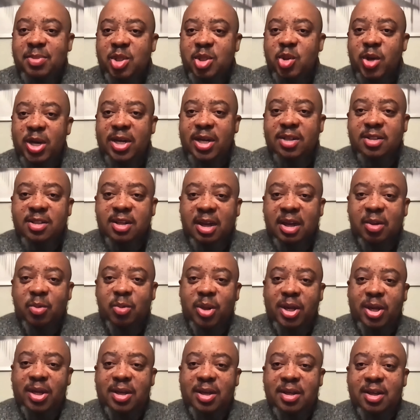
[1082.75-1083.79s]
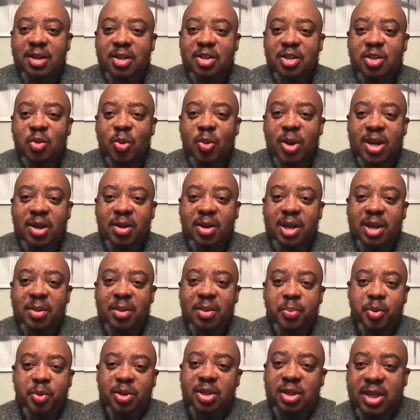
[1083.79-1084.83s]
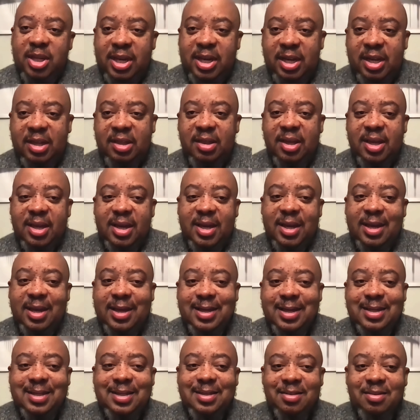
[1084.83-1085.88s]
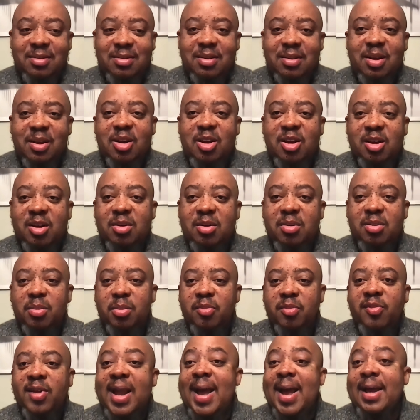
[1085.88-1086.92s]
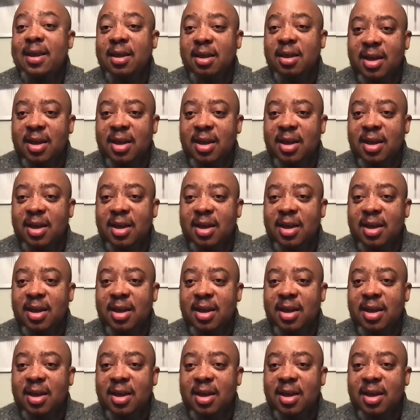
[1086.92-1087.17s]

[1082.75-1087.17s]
been trained a certain way. So when they input the data in there, it can flag